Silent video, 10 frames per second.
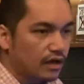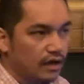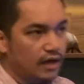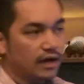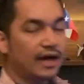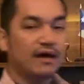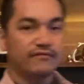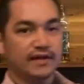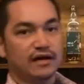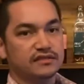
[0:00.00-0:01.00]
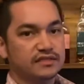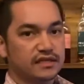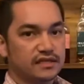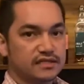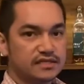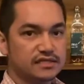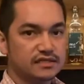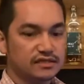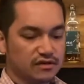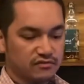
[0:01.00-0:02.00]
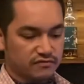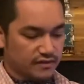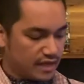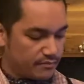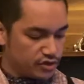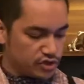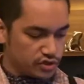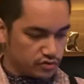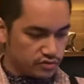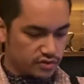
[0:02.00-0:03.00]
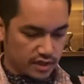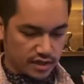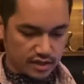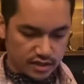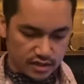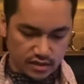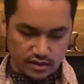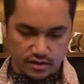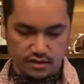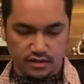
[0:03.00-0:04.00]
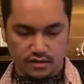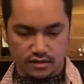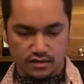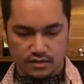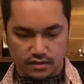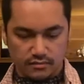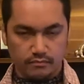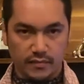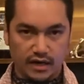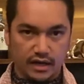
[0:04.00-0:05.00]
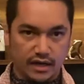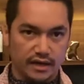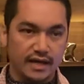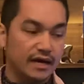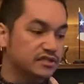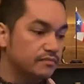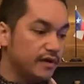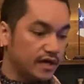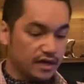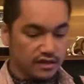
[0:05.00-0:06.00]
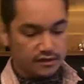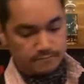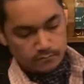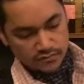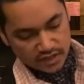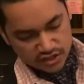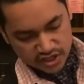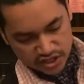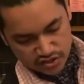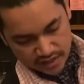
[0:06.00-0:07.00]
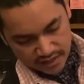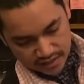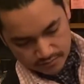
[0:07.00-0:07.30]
half an ounce each of lemon juice and my house-made ginger honey.